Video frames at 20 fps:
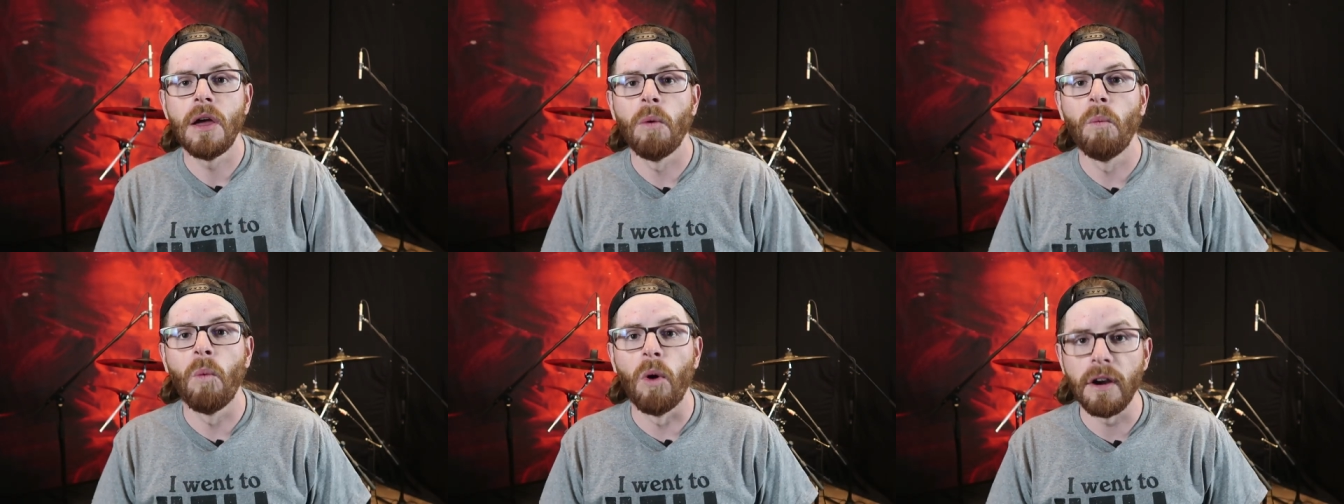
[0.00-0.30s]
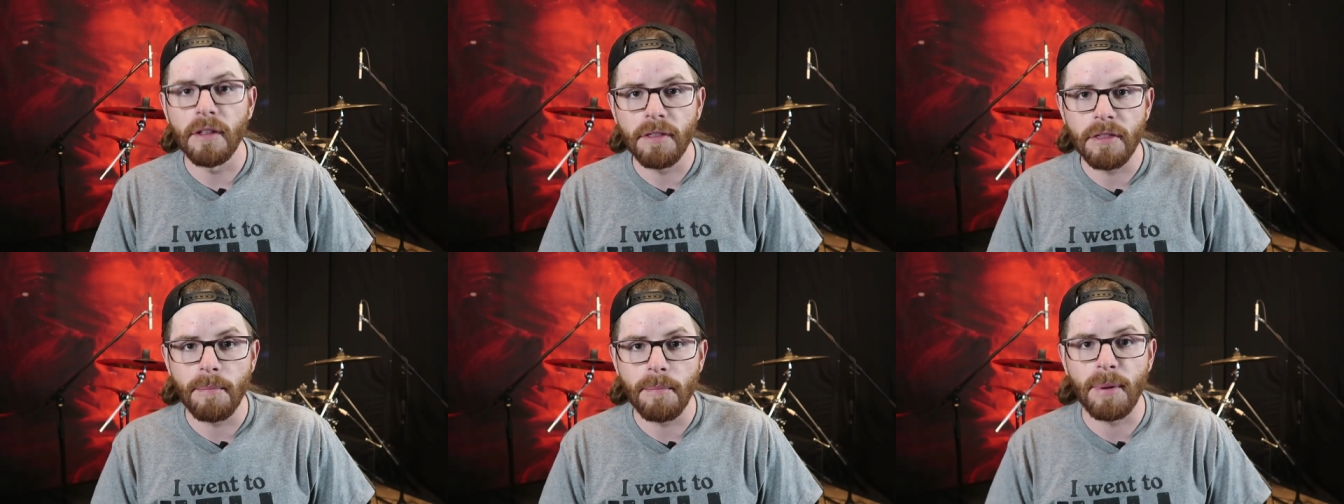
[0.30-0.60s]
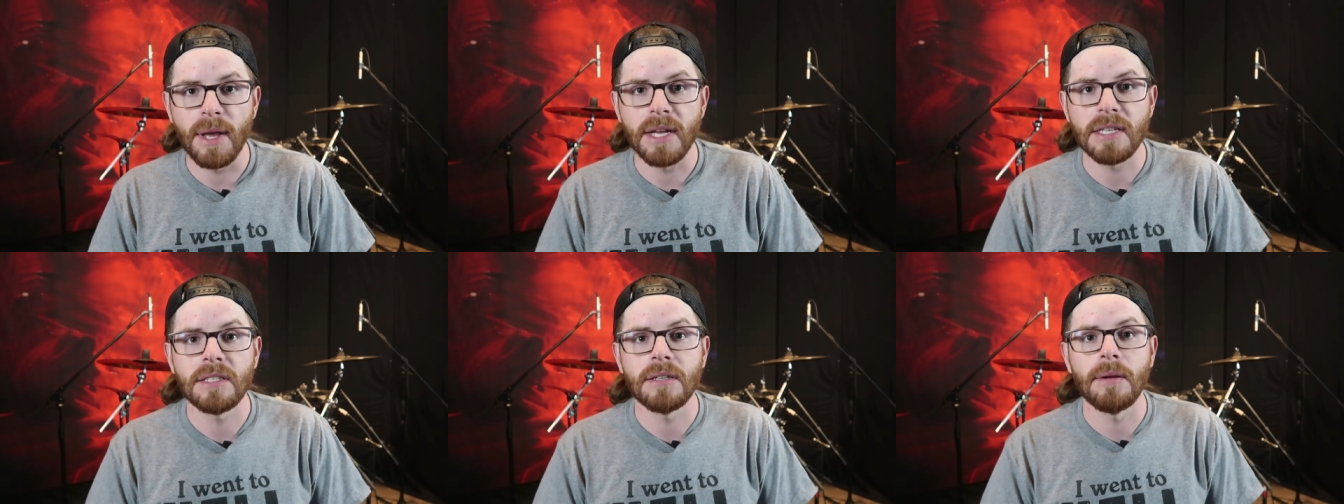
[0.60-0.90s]
one of the
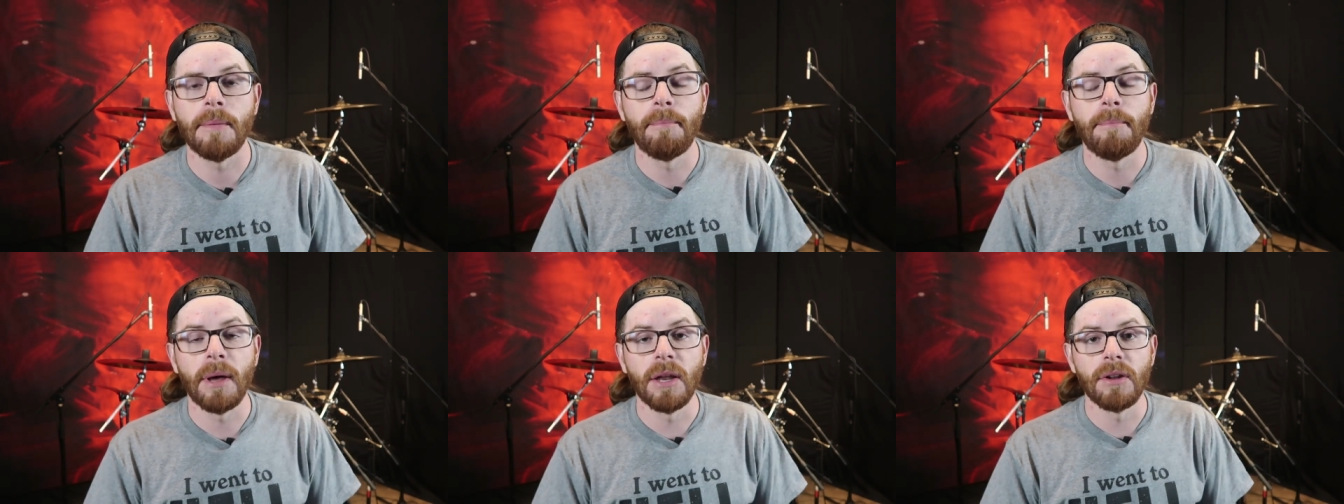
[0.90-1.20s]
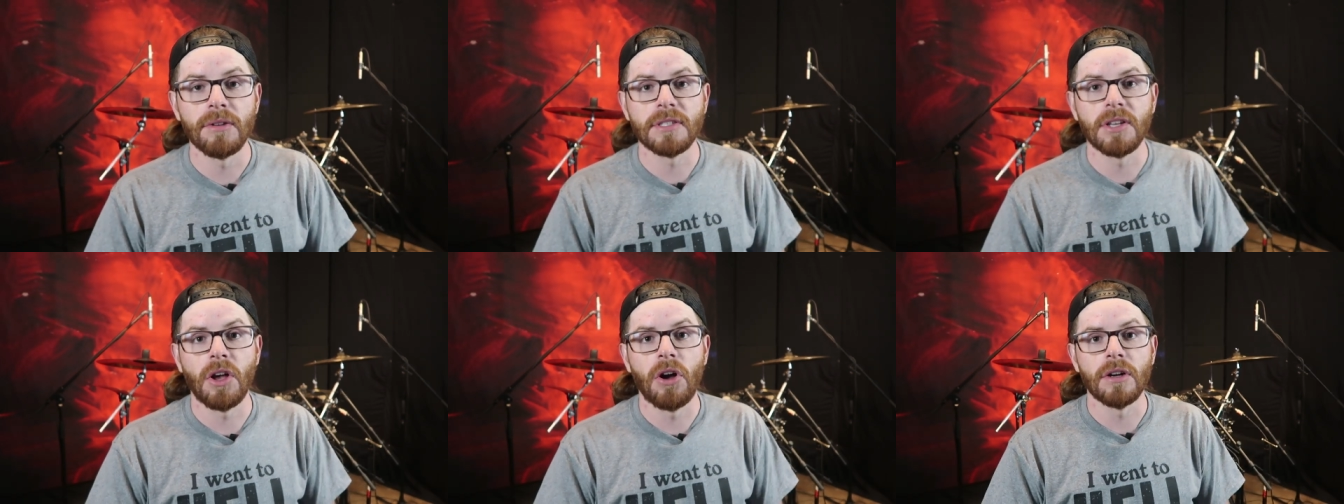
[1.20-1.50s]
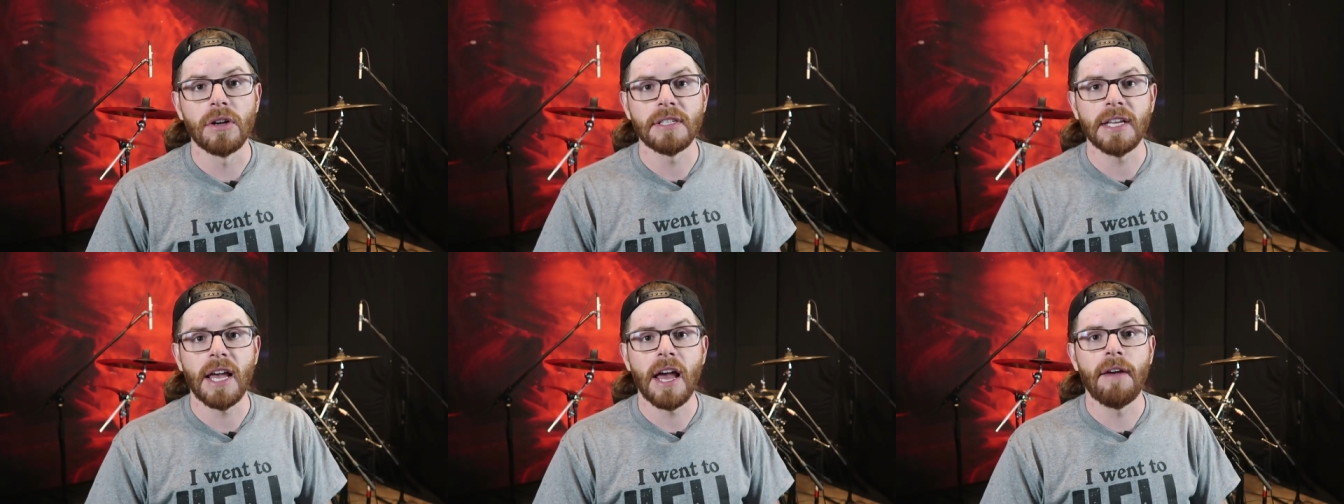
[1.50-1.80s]
best metal
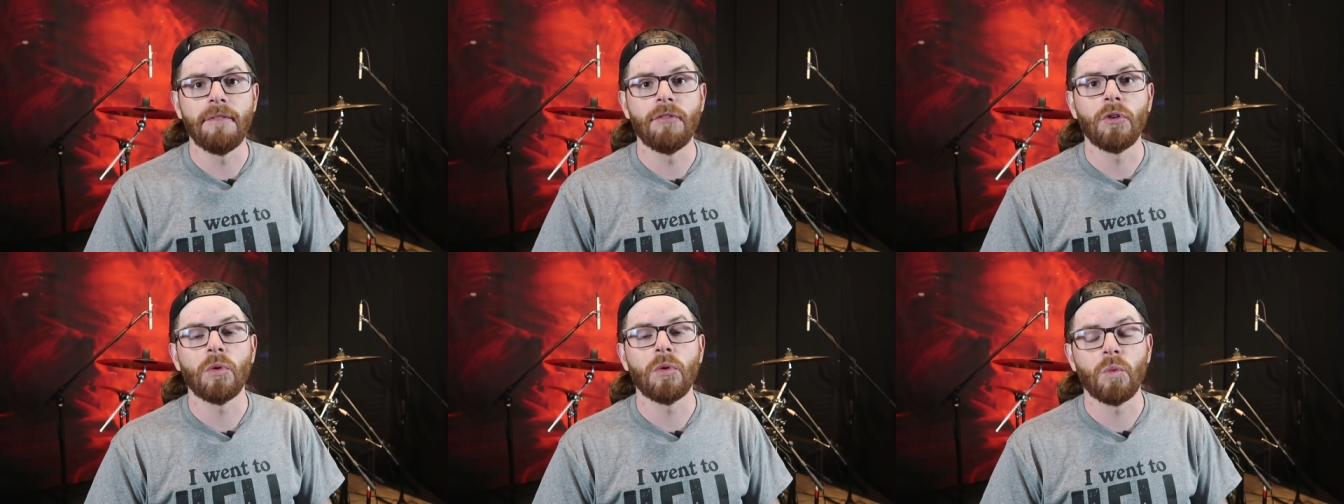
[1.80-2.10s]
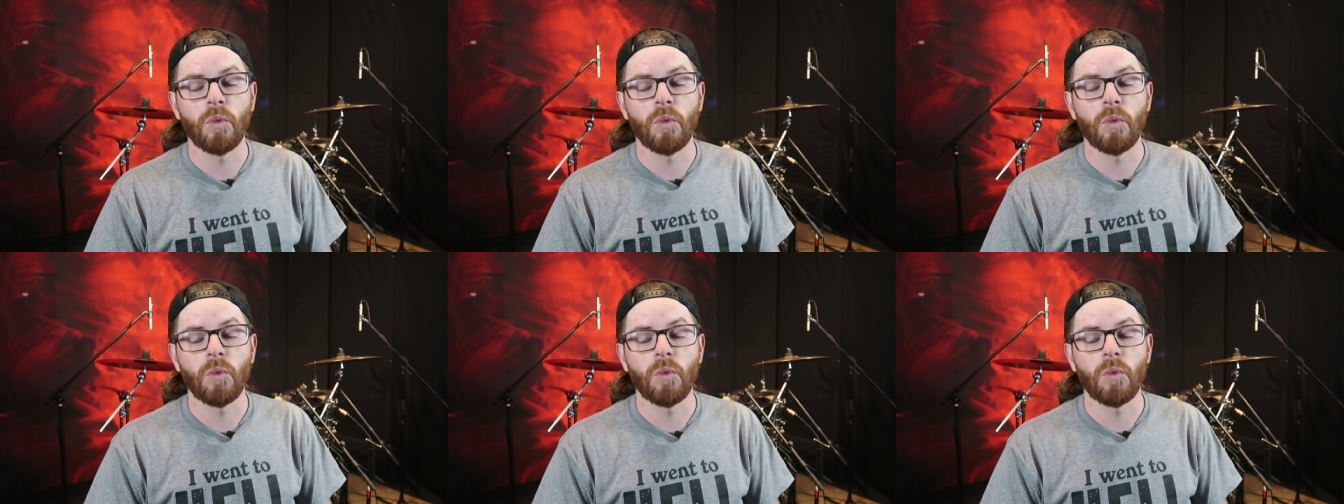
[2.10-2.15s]
songs ever